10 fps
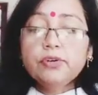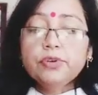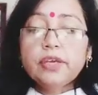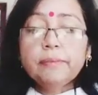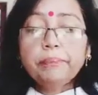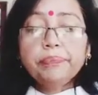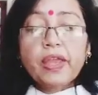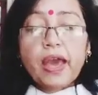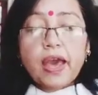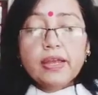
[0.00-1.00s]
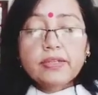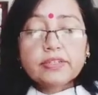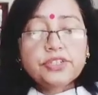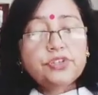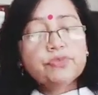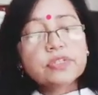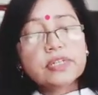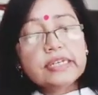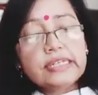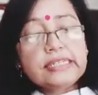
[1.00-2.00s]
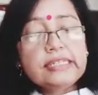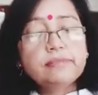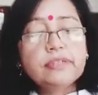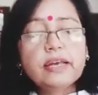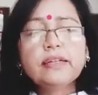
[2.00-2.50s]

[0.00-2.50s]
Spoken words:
Okay, and she was irritable